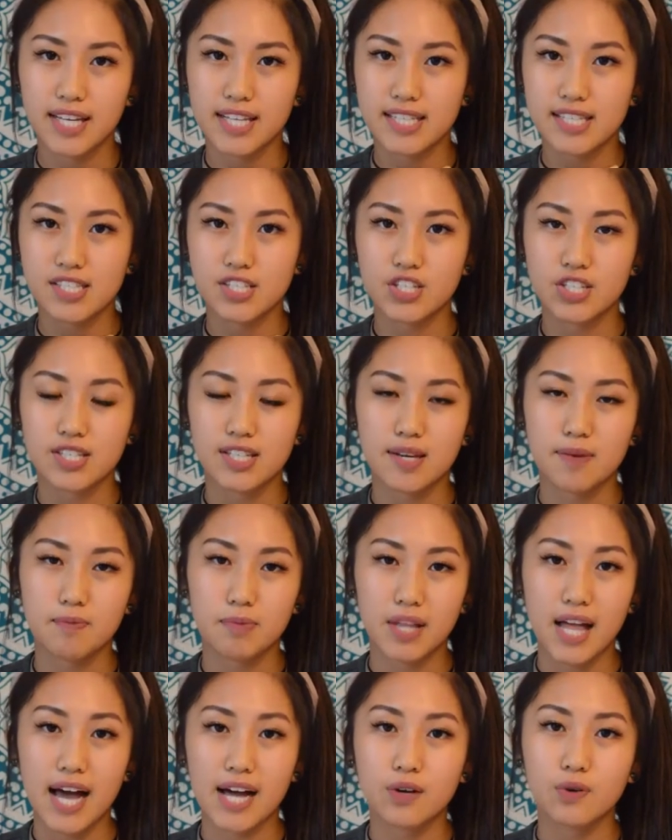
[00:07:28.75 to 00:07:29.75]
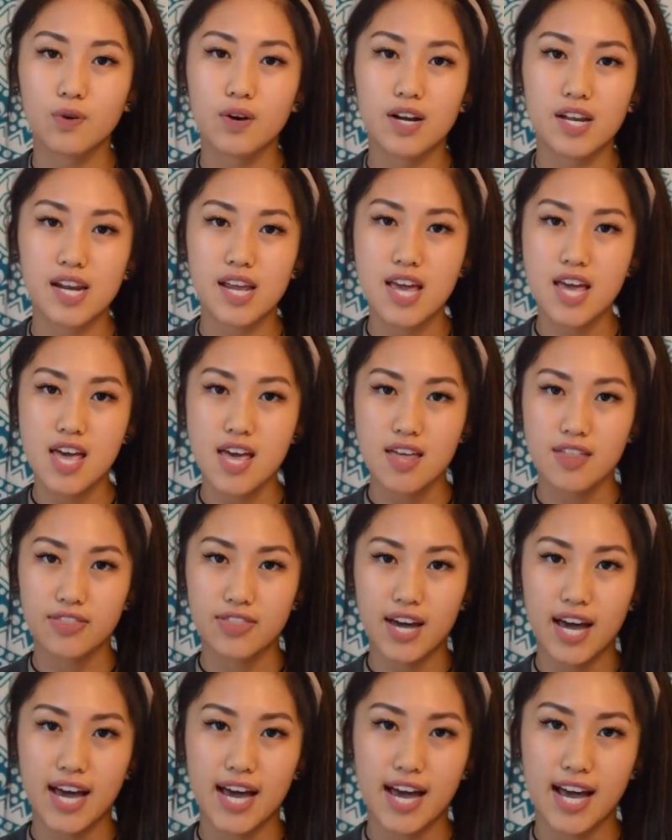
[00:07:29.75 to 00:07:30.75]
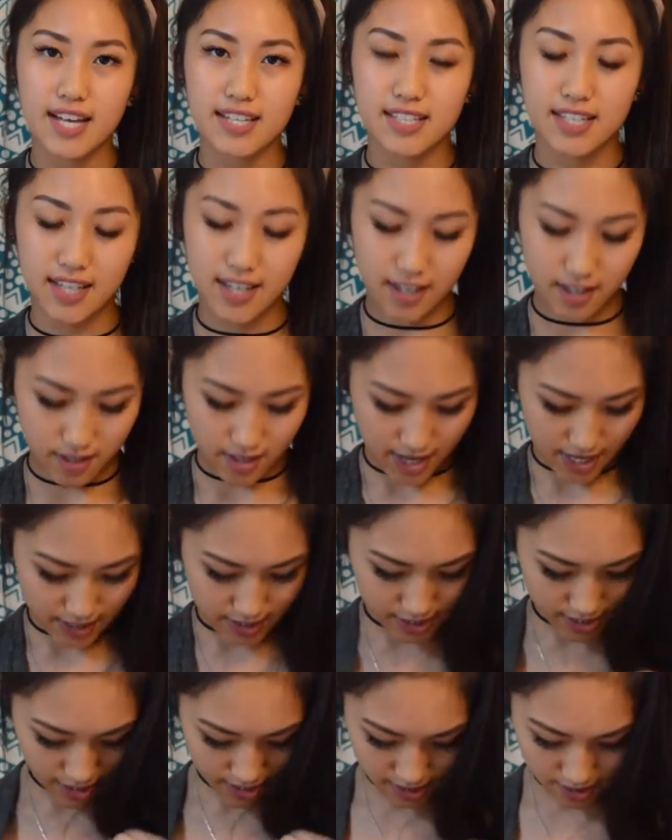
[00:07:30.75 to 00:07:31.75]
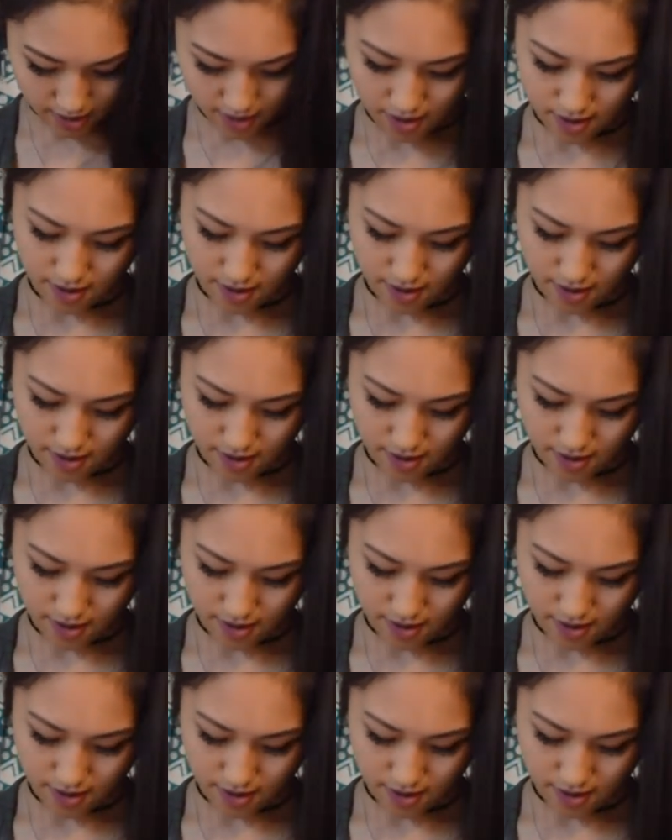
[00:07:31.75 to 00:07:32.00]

It's just a black one that has a connected